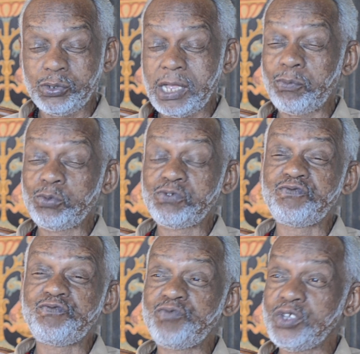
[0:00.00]
and I was
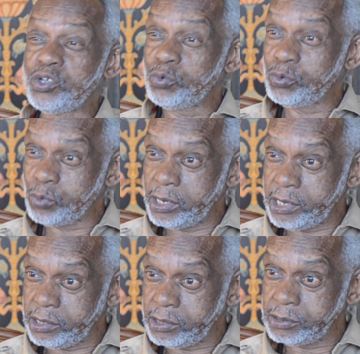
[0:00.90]
filled with
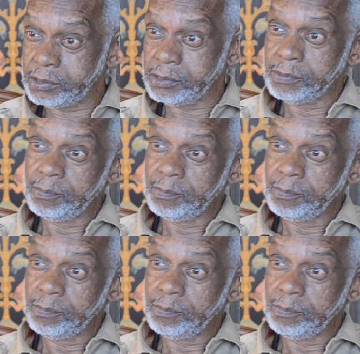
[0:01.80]
rage.